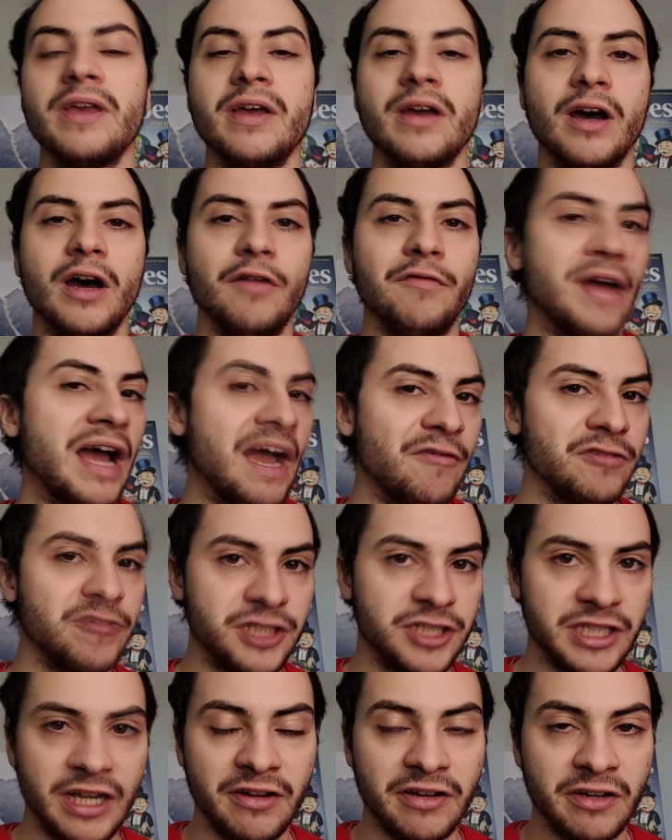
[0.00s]
of
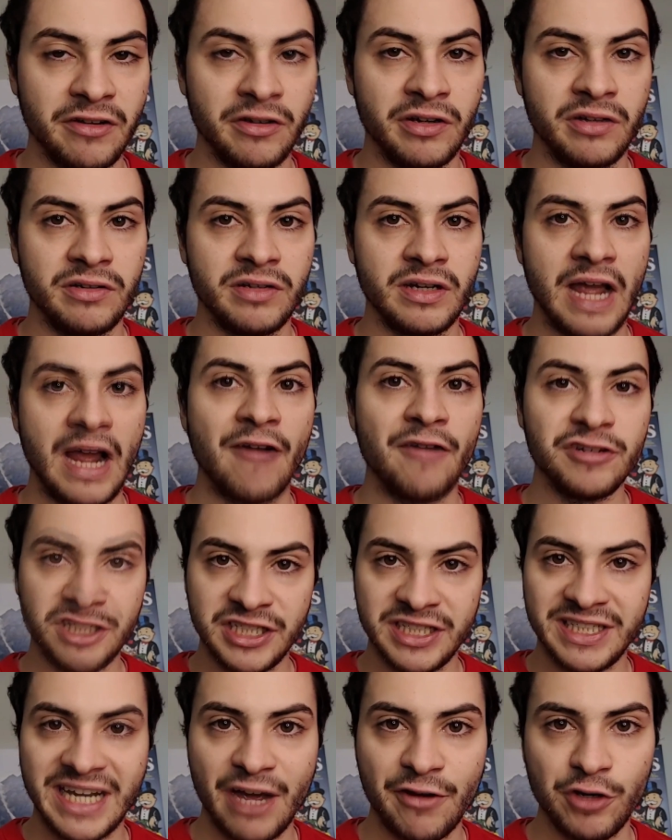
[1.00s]
averaging
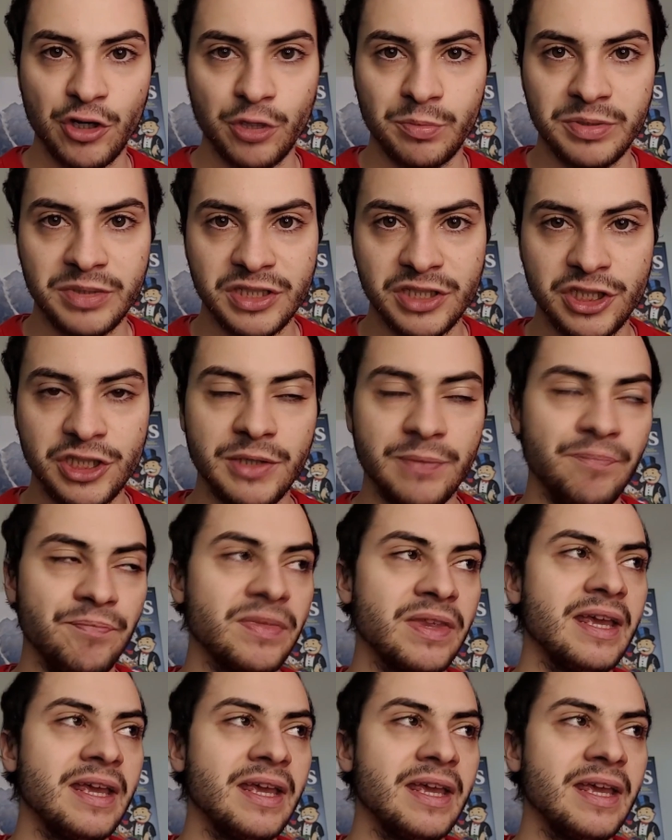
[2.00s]
down your position